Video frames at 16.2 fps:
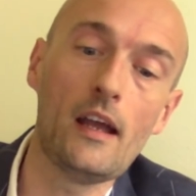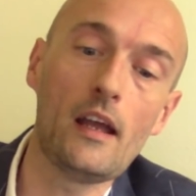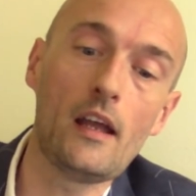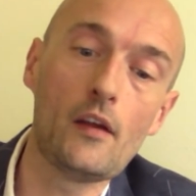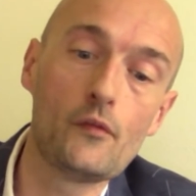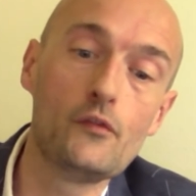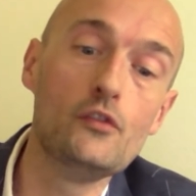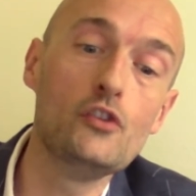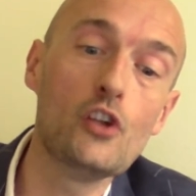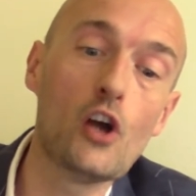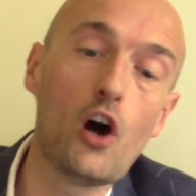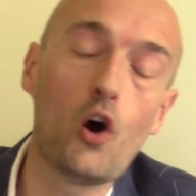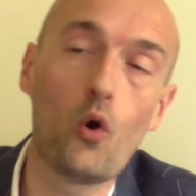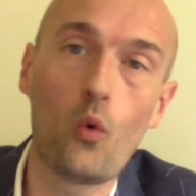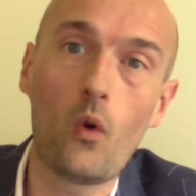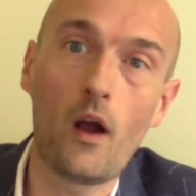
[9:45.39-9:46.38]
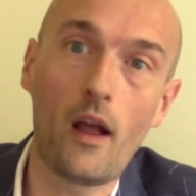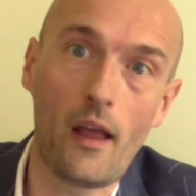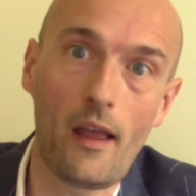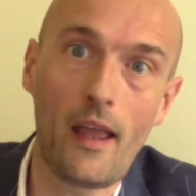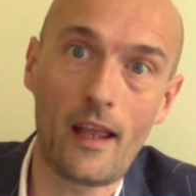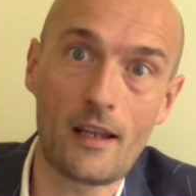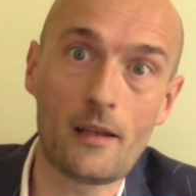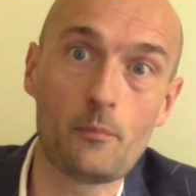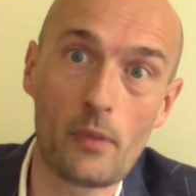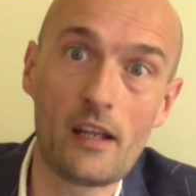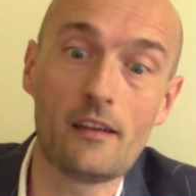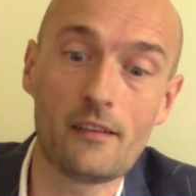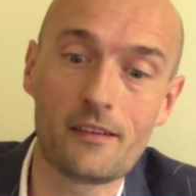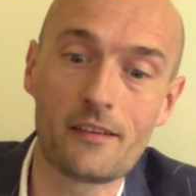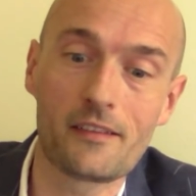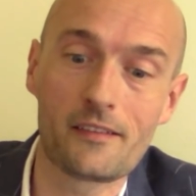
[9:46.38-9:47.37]
If no
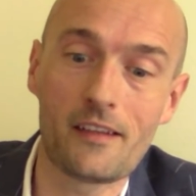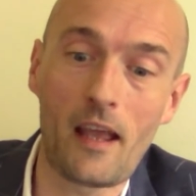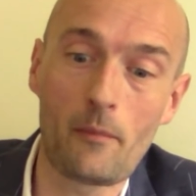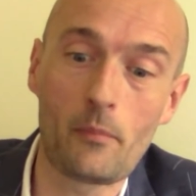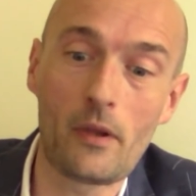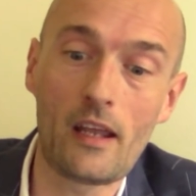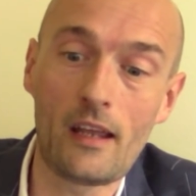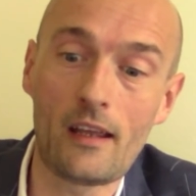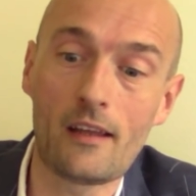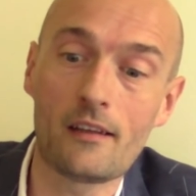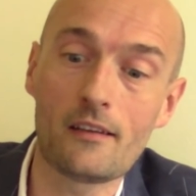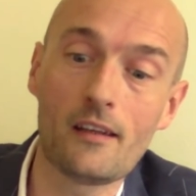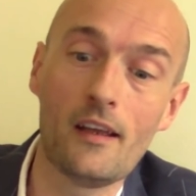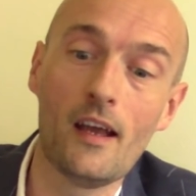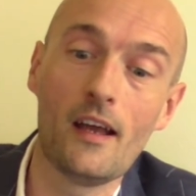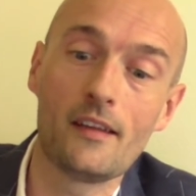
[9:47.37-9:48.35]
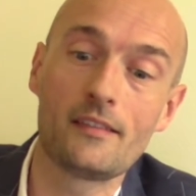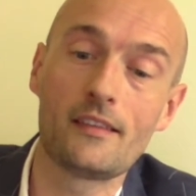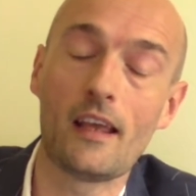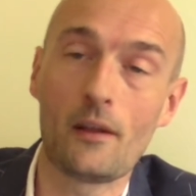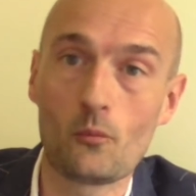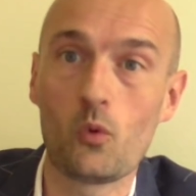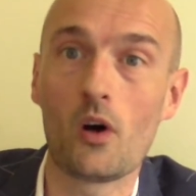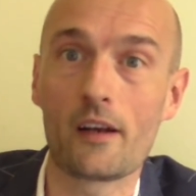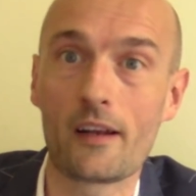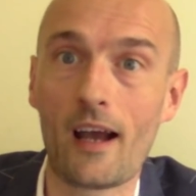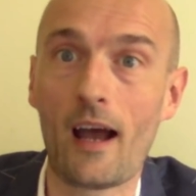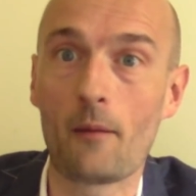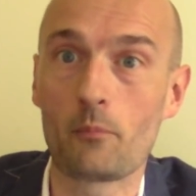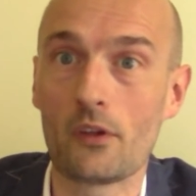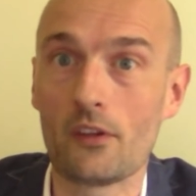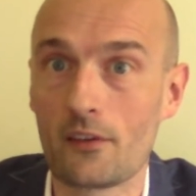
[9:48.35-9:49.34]
APs step in, then what
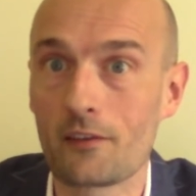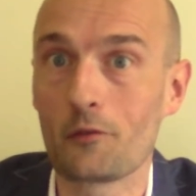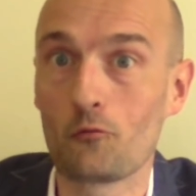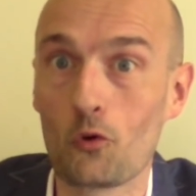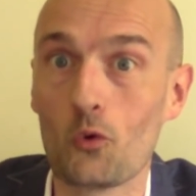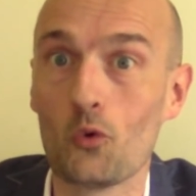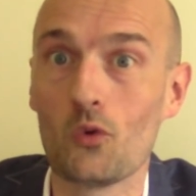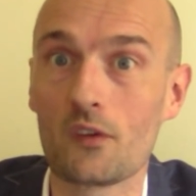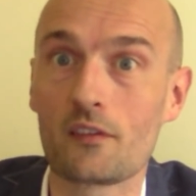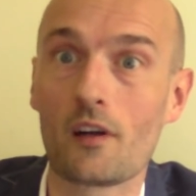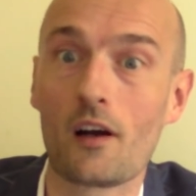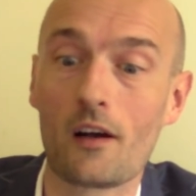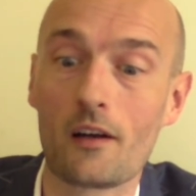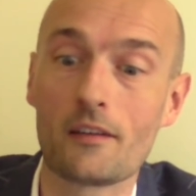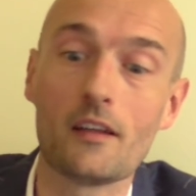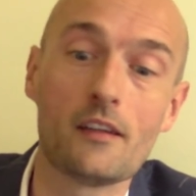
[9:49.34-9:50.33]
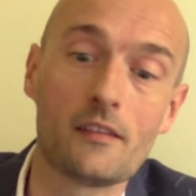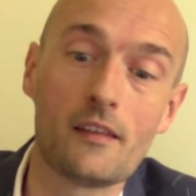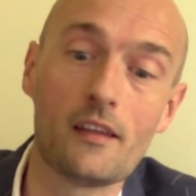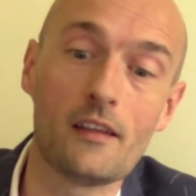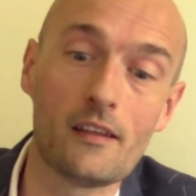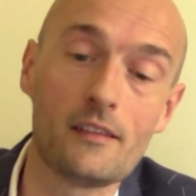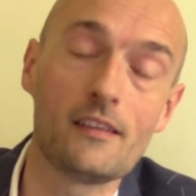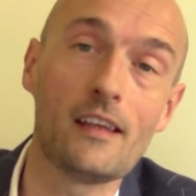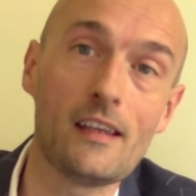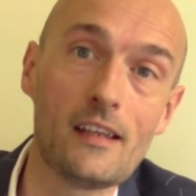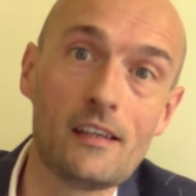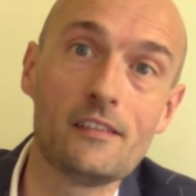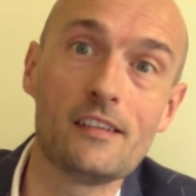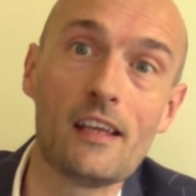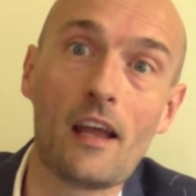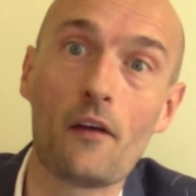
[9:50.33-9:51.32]
happens? The rules are that the
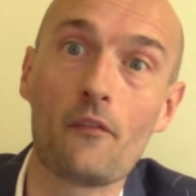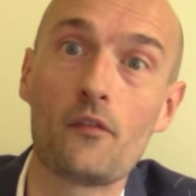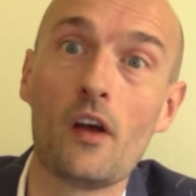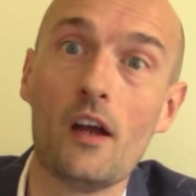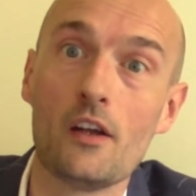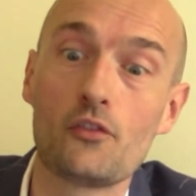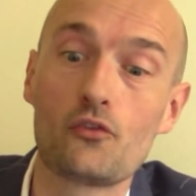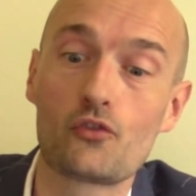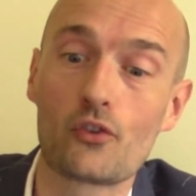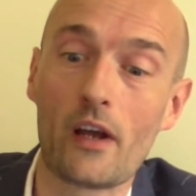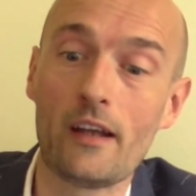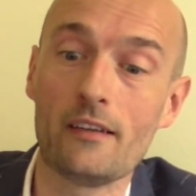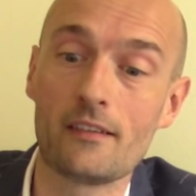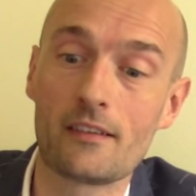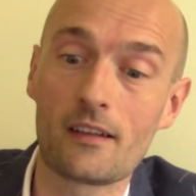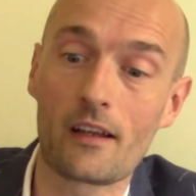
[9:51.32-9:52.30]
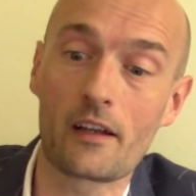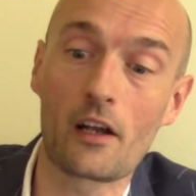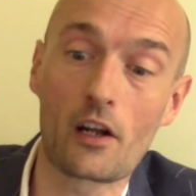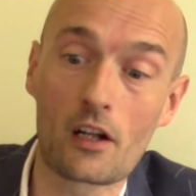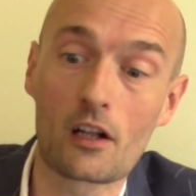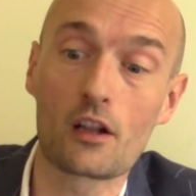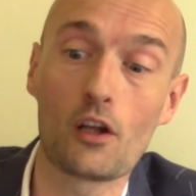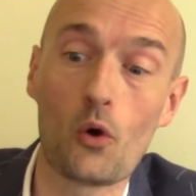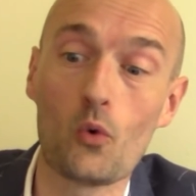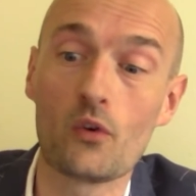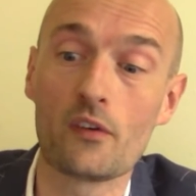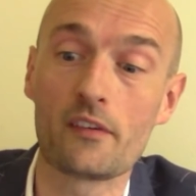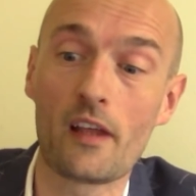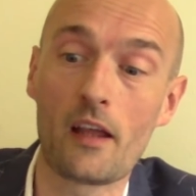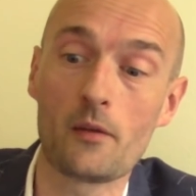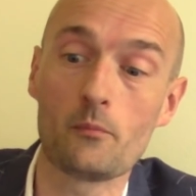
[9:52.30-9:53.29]
ETF trades like a
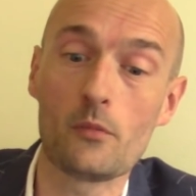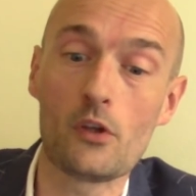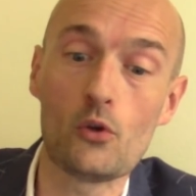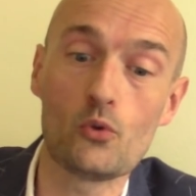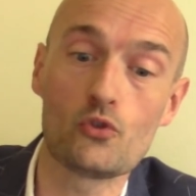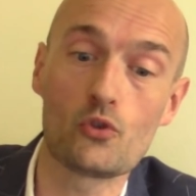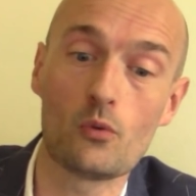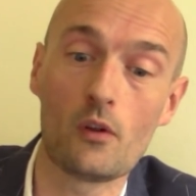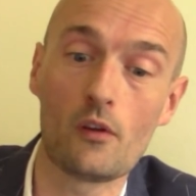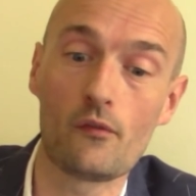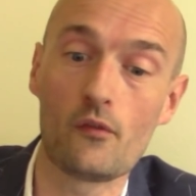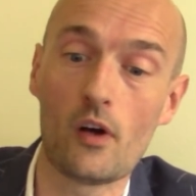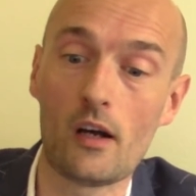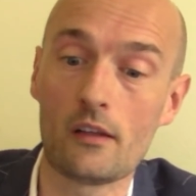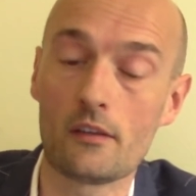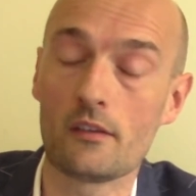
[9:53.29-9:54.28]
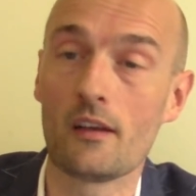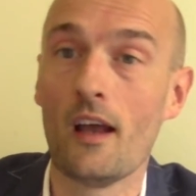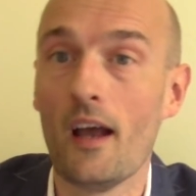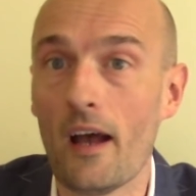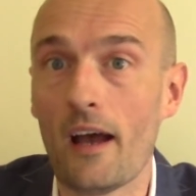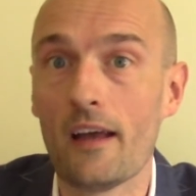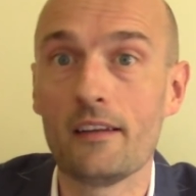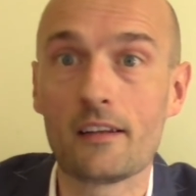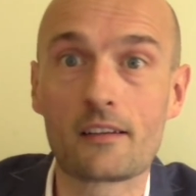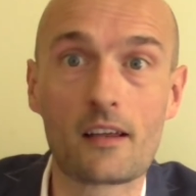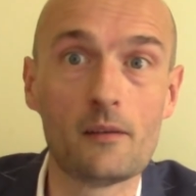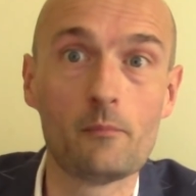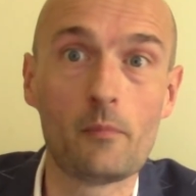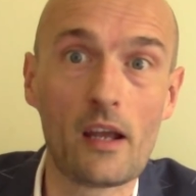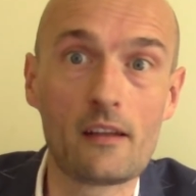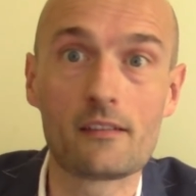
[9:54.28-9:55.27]
closed-end mutual fund, and it
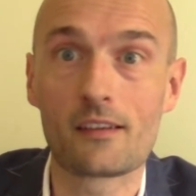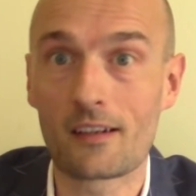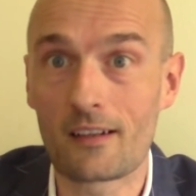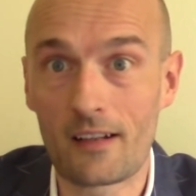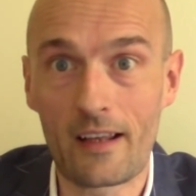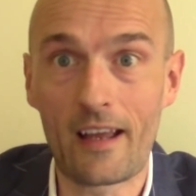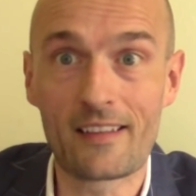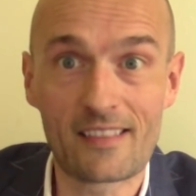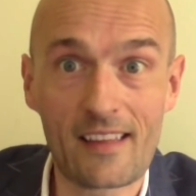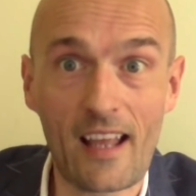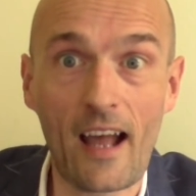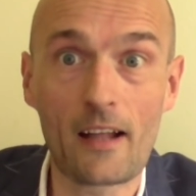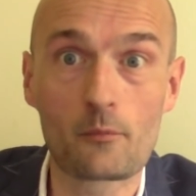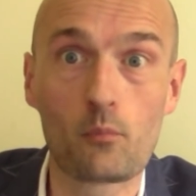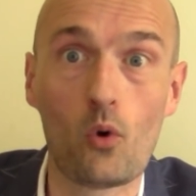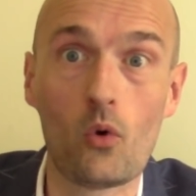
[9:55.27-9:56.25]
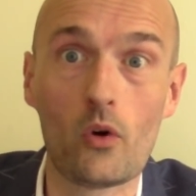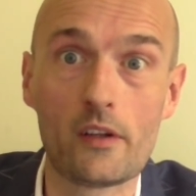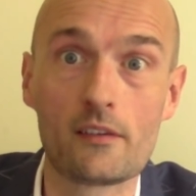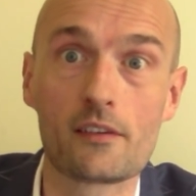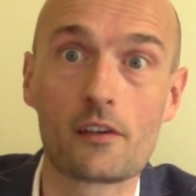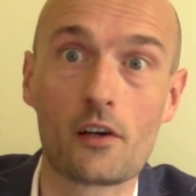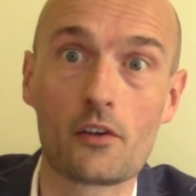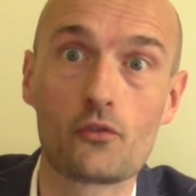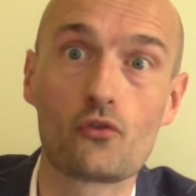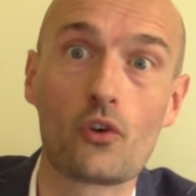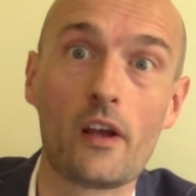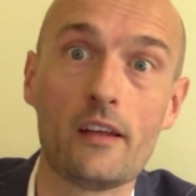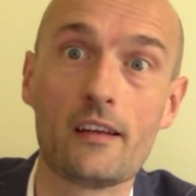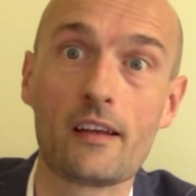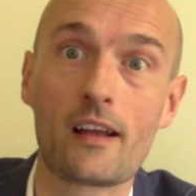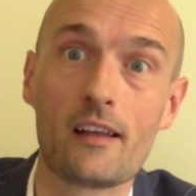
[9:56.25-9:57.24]
can basically at that point start
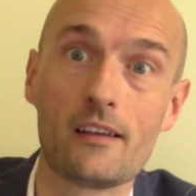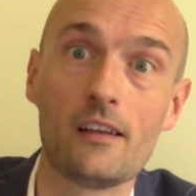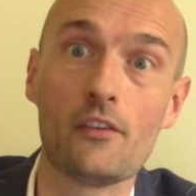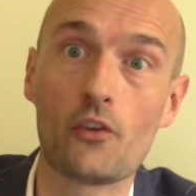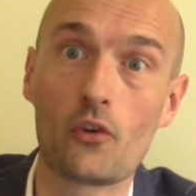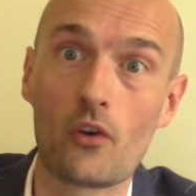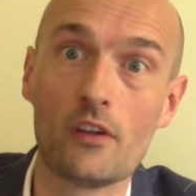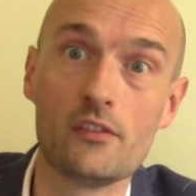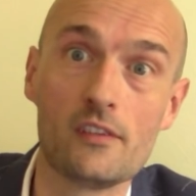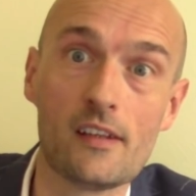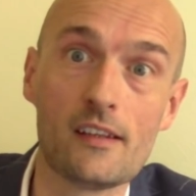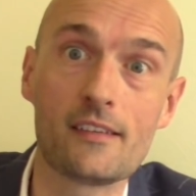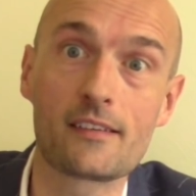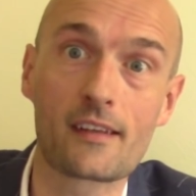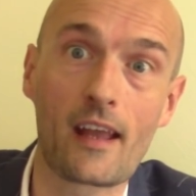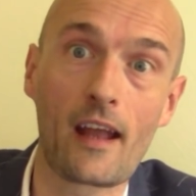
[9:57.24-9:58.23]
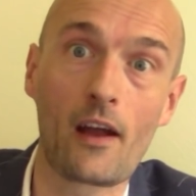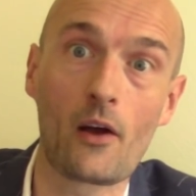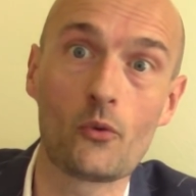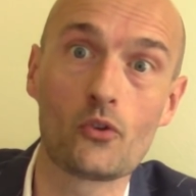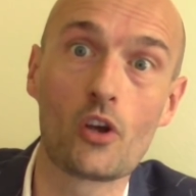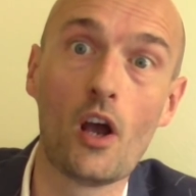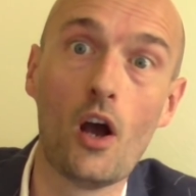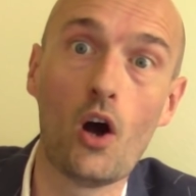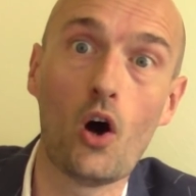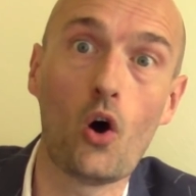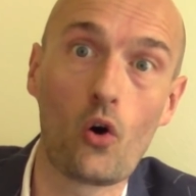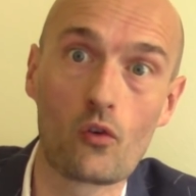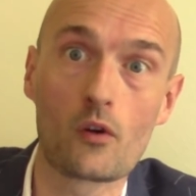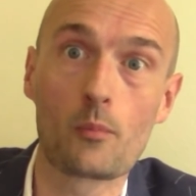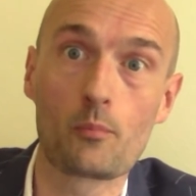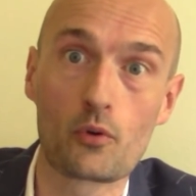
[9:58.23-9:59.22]
trading at either a discount
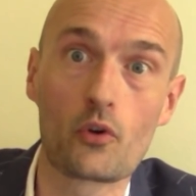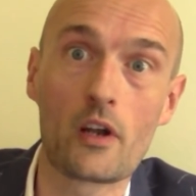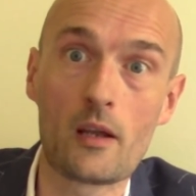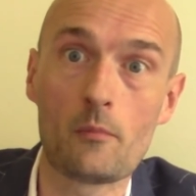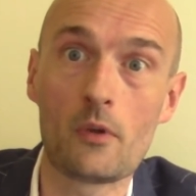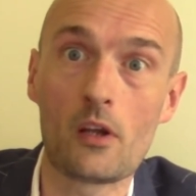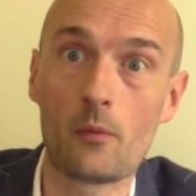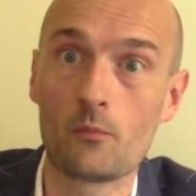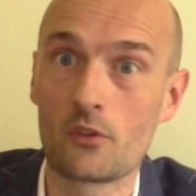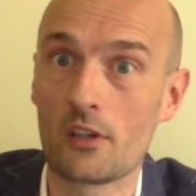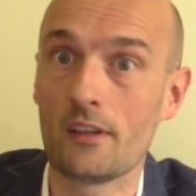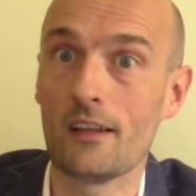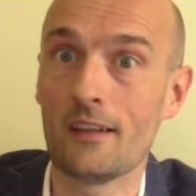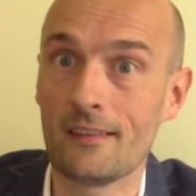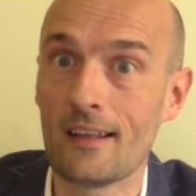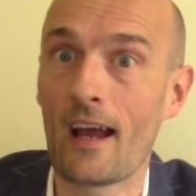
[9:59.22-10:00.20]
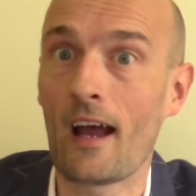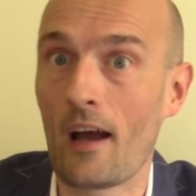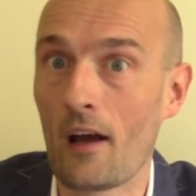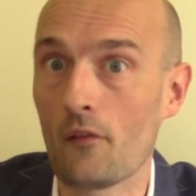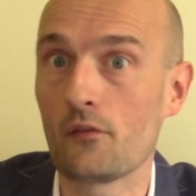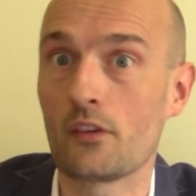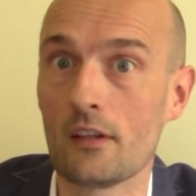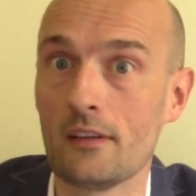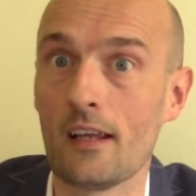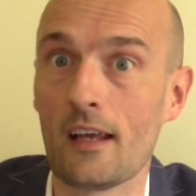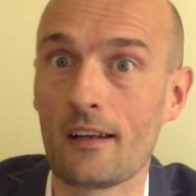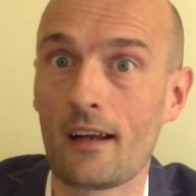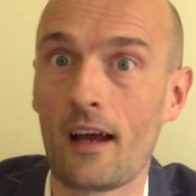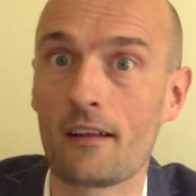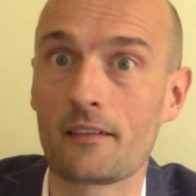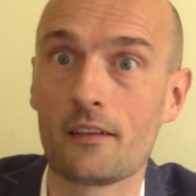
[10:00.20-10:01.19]
or a premium to the NAV, the net
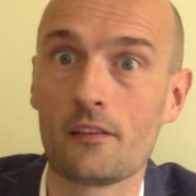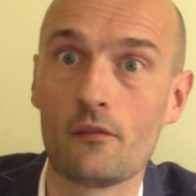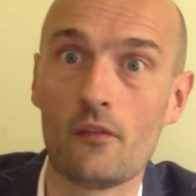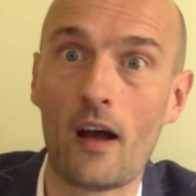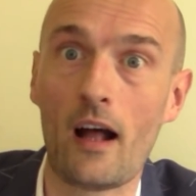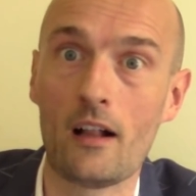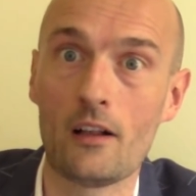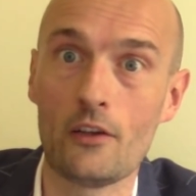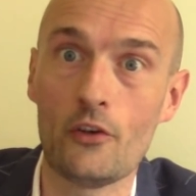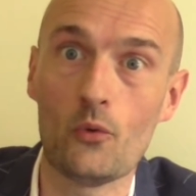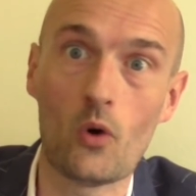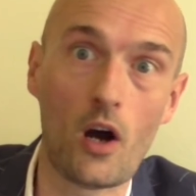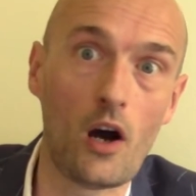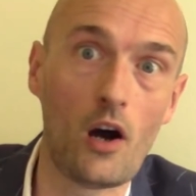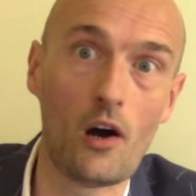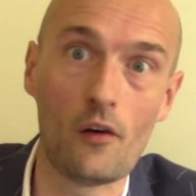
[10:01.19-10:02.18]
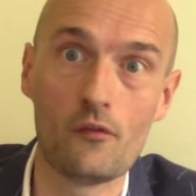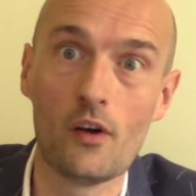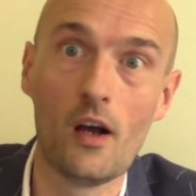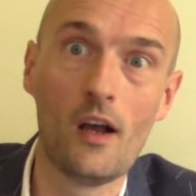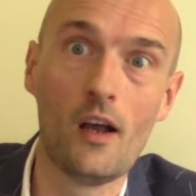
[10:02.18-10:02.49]
asset value of